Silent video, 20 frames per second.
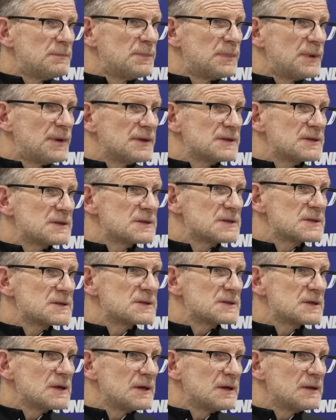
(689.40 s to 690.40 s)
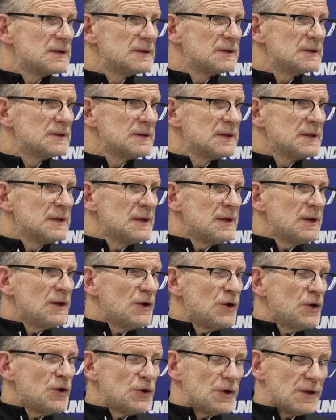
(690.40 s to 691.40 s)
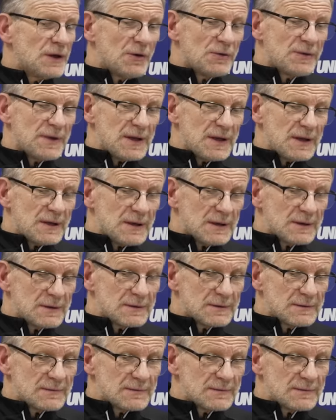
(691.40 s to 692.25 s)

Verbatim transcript: but you know, the